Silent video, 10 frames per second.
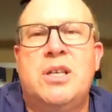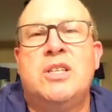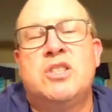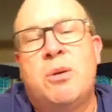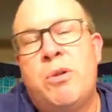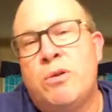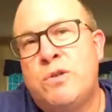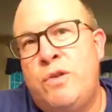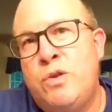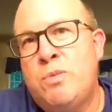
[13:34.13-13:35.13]
Some of
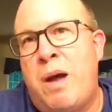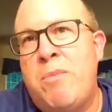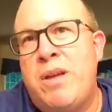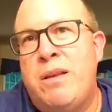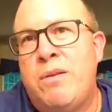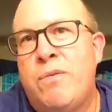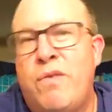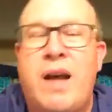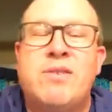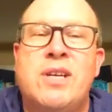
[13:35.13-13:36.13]
those views might be
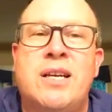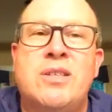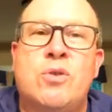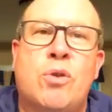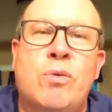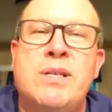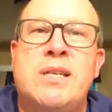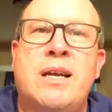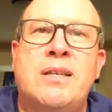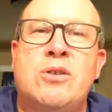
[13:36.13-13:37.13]
5 seconds or 3
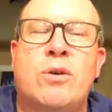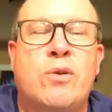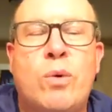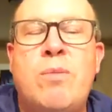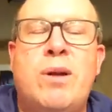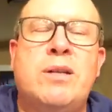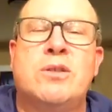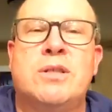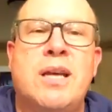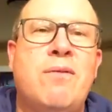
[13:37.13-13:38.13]
seconds or 3
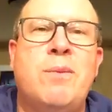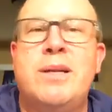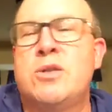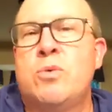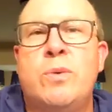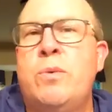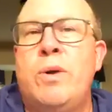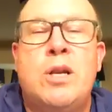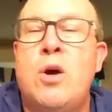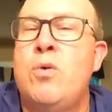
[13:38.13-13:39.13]
minutes or 10 minutes.
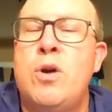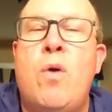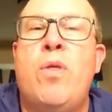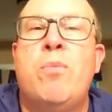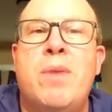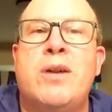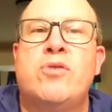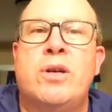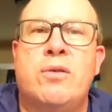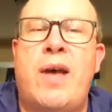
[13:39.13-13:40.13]
We don't know the
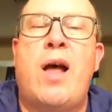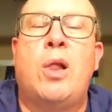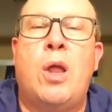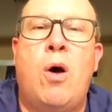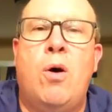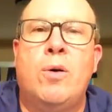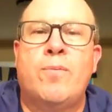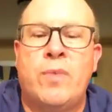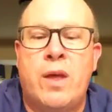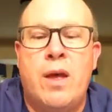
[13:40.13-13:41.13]
metric of how long.
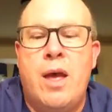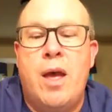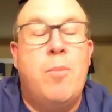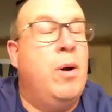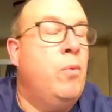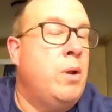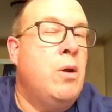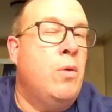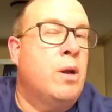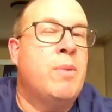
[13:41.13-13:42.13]
But we
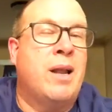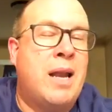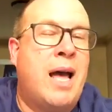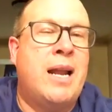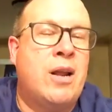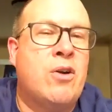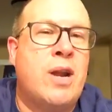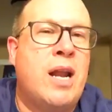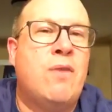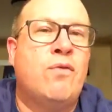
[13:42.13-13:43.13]
know that about
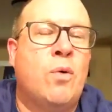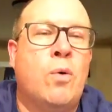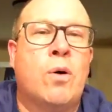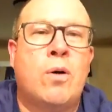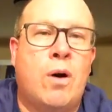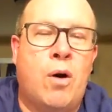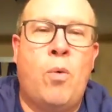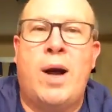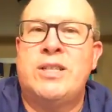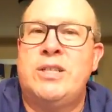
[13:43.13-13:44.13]
984 are
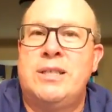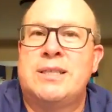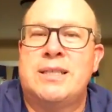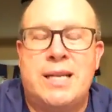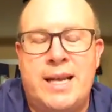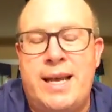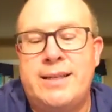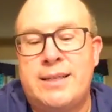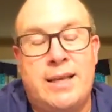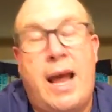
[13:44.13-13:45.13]
watching us
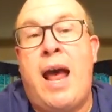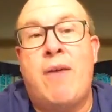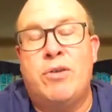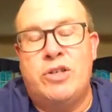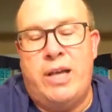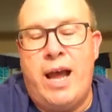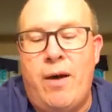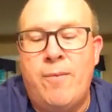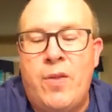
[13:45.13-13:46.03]
Sundays, averaging out.